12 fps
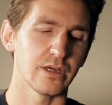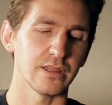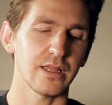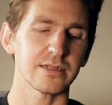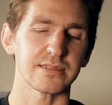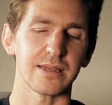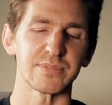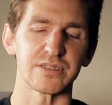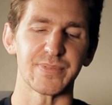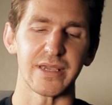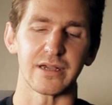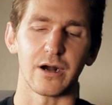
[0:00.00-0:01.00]
a lot of times he's
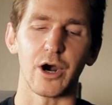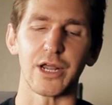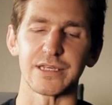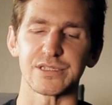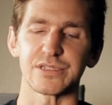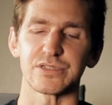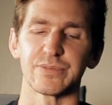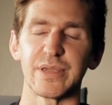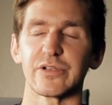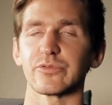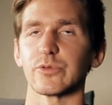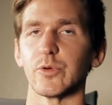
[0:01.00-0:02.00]
being honest to be
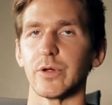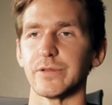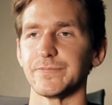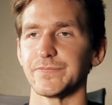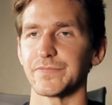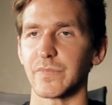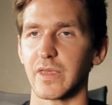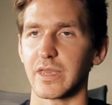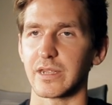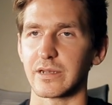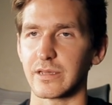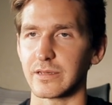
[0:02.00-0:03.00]
cruel,
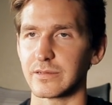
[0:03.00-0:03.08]
and